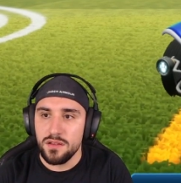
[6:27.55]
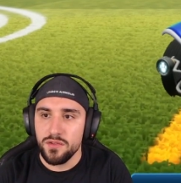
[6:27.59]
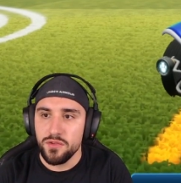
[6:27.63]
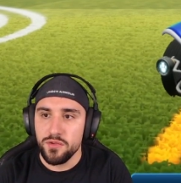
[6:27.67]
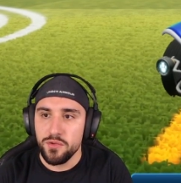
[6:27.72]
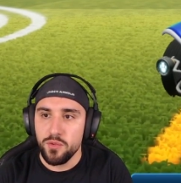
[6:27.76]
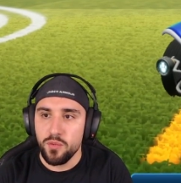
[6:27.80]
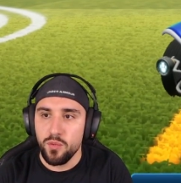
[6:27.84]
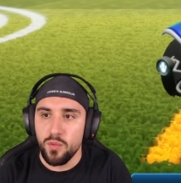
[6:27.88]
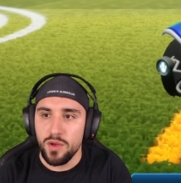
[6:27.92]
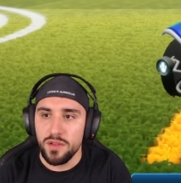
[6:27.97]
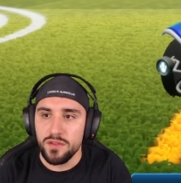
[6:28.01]

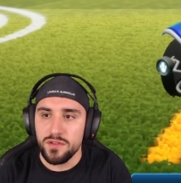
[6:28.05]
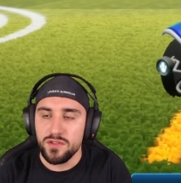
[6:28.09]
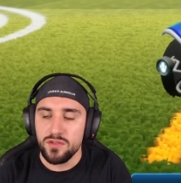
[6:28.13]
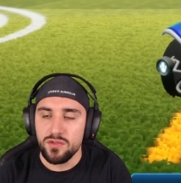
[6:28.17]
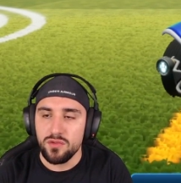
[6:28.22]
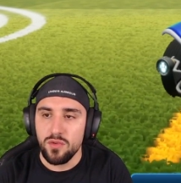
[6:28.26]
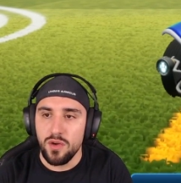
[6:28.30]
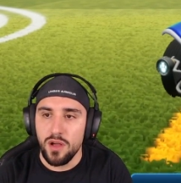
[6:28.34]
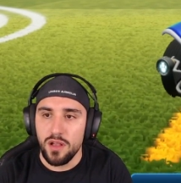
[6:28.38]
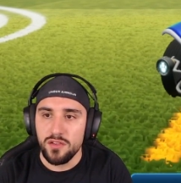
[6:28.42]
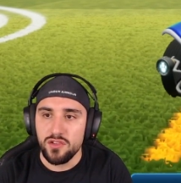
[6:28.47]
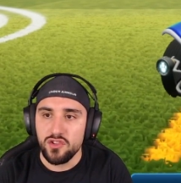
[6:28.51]
you want
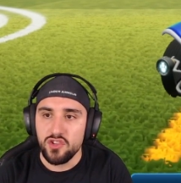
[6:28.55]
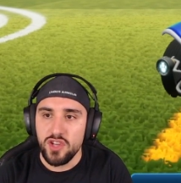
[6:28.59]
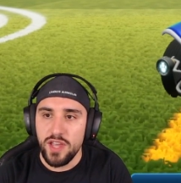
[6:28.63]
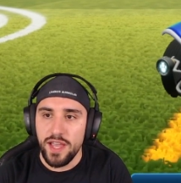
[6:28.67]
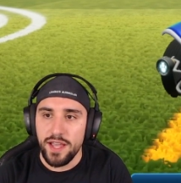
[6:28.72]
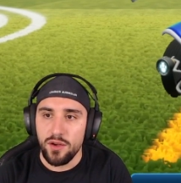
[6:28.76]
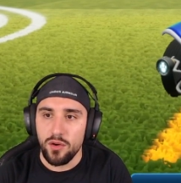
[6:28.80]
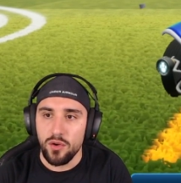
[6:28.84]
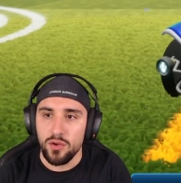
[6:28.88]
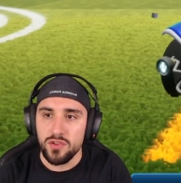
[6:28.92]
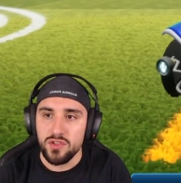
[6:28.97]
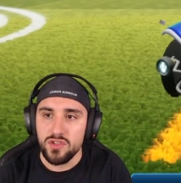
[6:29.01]
to
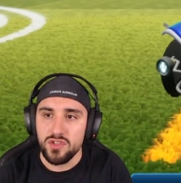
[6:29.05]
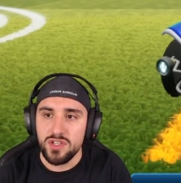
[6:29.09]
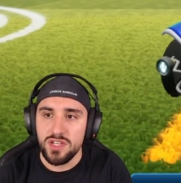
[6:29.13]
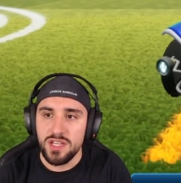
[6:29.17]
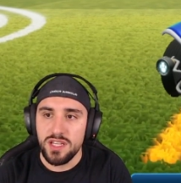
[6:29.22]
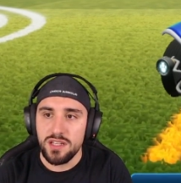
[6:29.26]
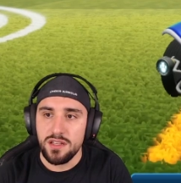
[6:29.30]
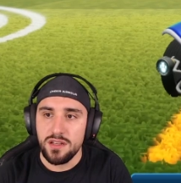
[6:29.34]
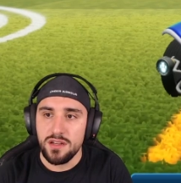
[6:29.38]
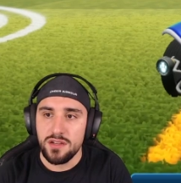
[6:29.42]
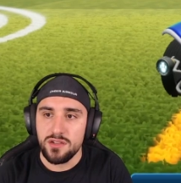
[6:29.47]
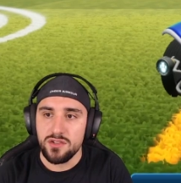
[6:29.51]
uncheck on
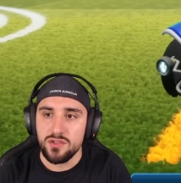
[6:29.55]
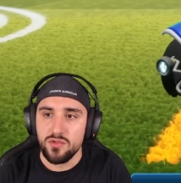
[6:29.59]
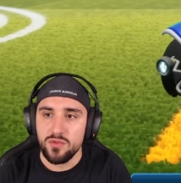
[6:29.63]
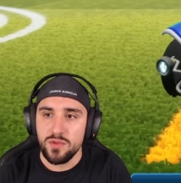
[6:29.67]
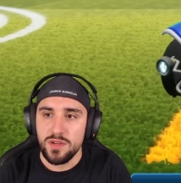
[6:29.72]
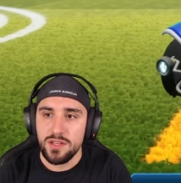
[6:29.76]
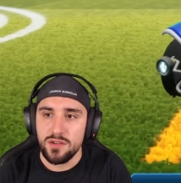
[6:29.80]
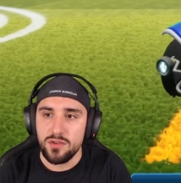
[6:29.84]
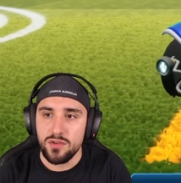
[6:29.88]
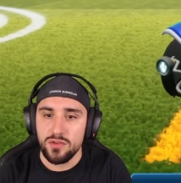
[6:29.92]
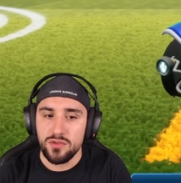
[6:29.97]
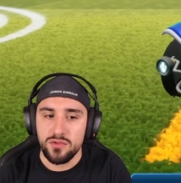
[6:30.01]
screen
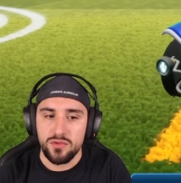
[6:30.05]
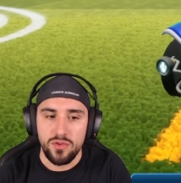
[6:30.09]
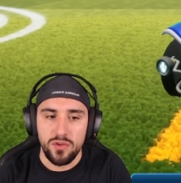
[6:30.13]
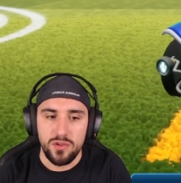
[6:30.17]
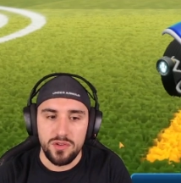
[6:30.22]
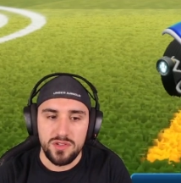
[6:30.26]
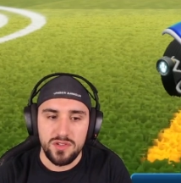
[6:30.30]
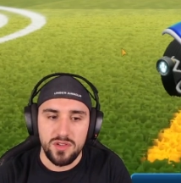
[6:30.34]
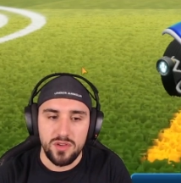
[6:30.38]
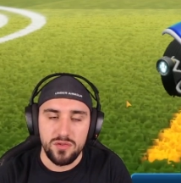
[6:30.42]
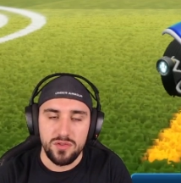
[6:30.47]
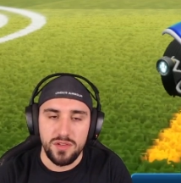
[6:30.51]
screen
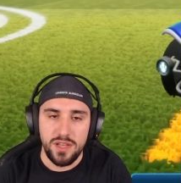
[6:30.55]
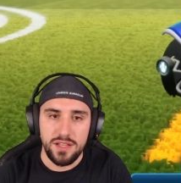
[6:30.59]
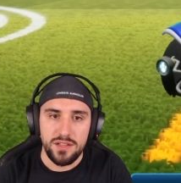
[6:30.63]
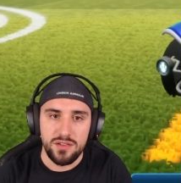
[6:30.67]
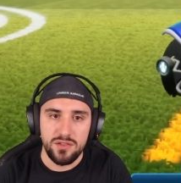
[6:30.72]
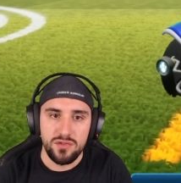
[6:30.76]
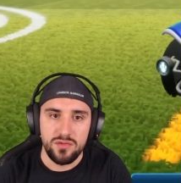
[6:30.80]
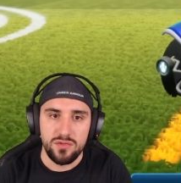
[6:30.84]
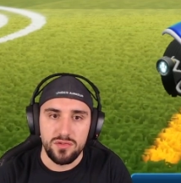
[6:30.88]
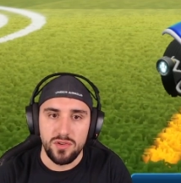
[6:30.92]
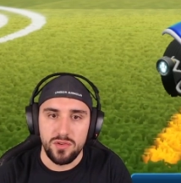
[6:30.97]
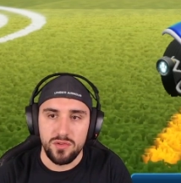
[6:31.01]
control so
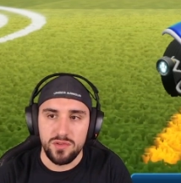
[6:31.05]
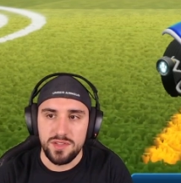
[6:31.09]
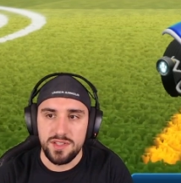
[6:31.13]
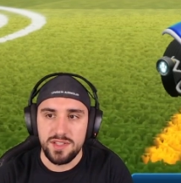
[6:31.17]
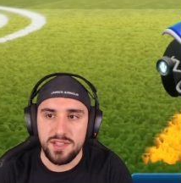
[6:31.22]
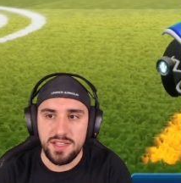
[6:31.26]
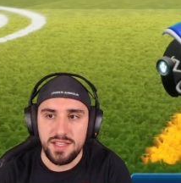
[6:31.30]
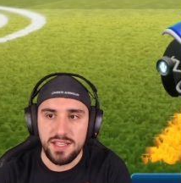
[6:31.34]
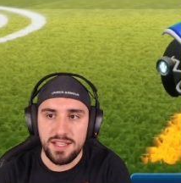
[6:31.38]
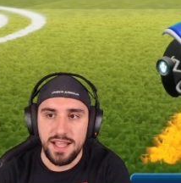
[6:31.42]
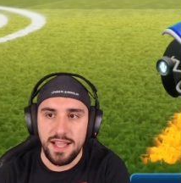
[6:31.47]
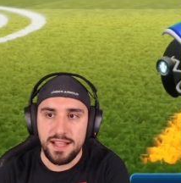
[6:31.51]
that you don't
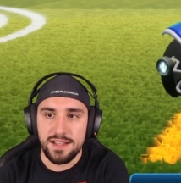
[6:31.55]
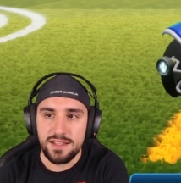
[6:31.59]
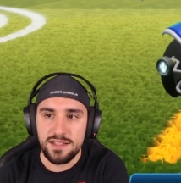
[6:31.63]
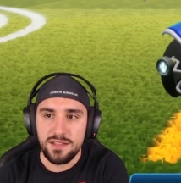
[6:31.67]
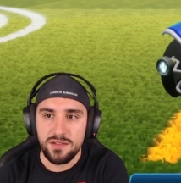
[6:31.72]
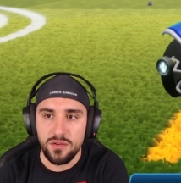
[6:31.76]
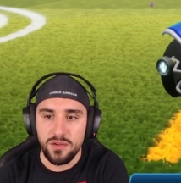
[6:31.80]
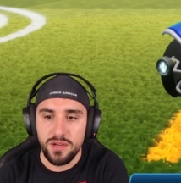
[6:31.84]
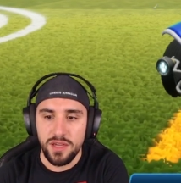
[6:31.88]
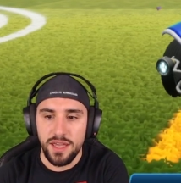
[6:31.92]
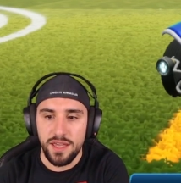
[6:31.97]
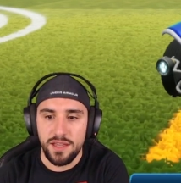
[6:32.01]
see that
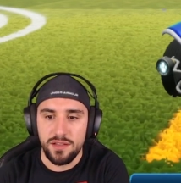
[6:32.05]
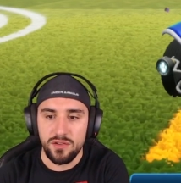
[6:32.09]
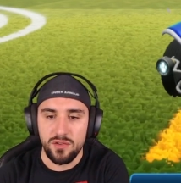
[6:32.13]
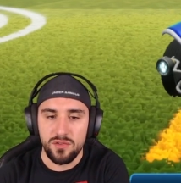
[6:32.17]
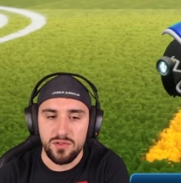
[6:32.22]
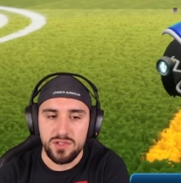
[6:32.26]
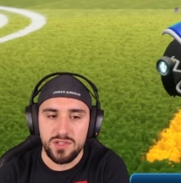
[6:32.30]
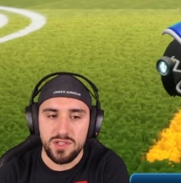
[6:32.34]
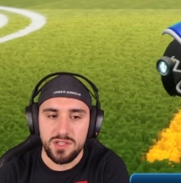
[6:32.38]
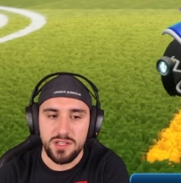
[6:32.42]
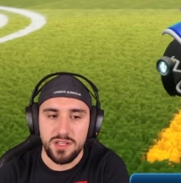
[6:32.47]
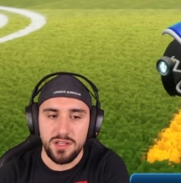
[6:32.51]
okay
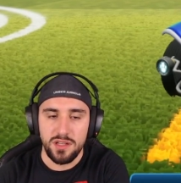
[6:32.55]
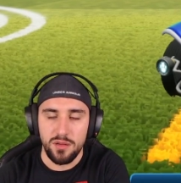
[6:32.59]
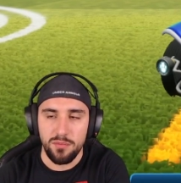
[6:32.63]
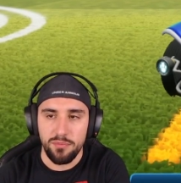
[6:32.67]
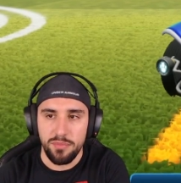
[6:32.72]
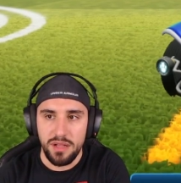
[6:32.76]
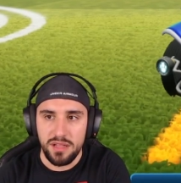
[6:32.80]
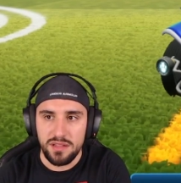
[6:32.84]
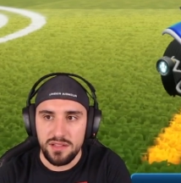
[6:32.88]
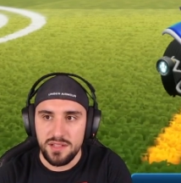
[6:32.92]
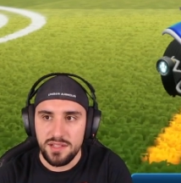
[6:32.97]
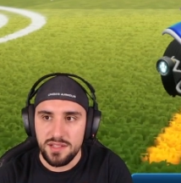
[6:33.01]
those little
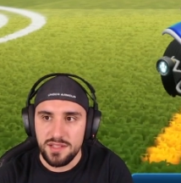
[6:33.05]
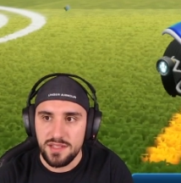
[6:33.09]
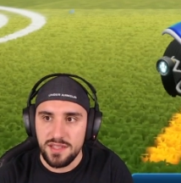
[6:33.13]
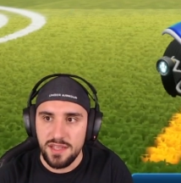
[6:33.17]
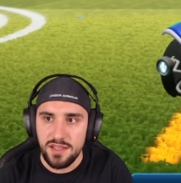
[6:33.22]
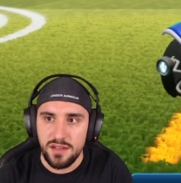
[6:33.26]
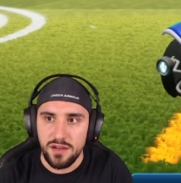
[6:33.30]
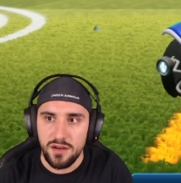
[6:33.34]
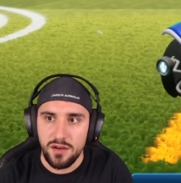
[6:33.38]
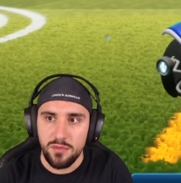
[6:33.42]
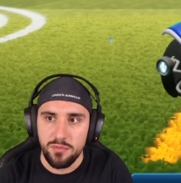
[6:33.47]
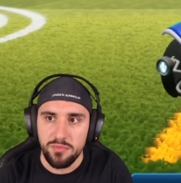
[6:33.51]
buttons
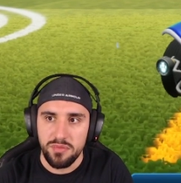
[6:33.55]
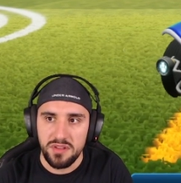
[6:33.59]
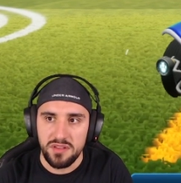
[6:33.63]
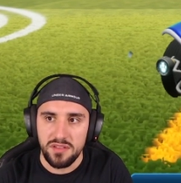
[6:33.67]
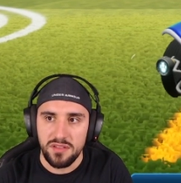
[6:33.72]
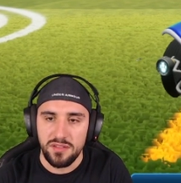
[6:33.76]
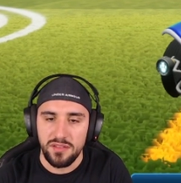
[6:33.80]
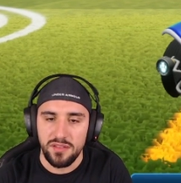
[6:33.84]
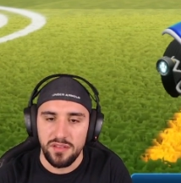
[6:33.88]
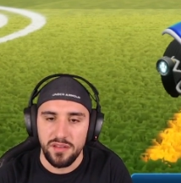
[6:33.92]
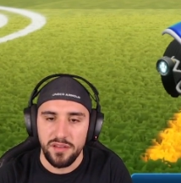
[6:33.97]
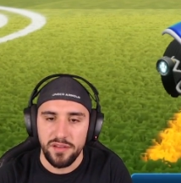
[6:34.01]
that are a
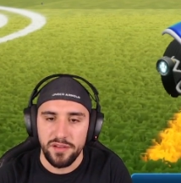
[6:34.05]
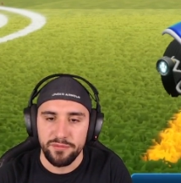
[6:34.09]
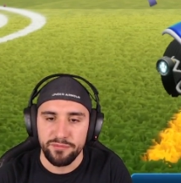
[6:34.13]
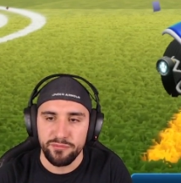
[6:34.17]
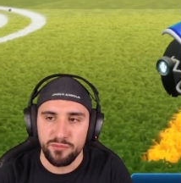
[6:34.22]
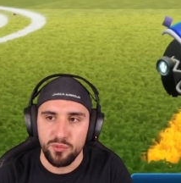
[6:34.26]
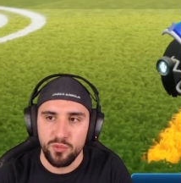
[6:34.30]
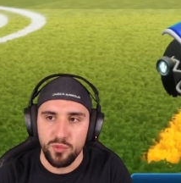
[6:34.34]
bit uh,